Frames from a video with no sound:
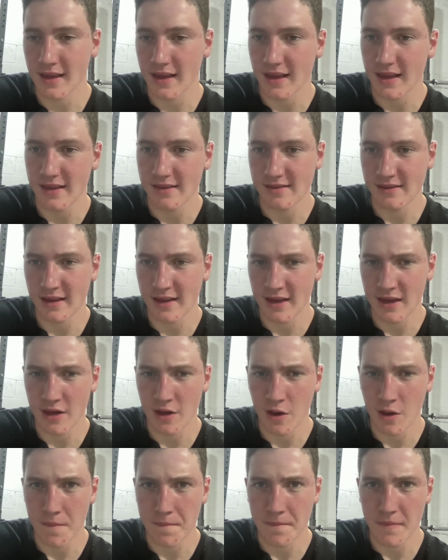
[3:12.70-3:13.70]
it's a
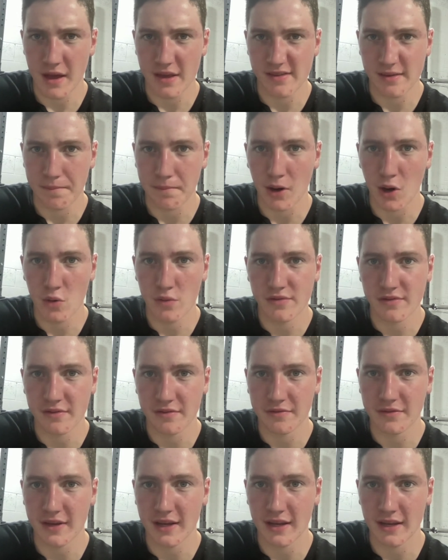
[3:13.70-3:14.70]
um, it's a potent
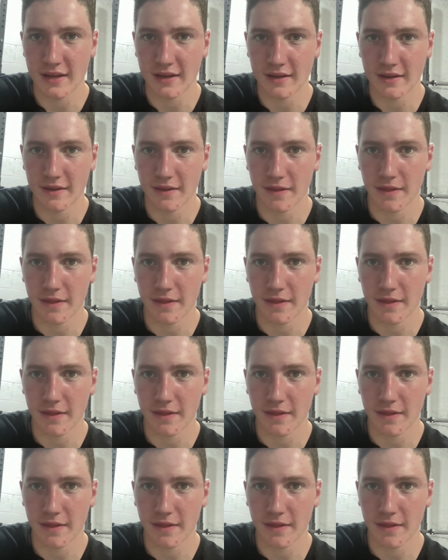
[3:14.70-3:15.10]
feeling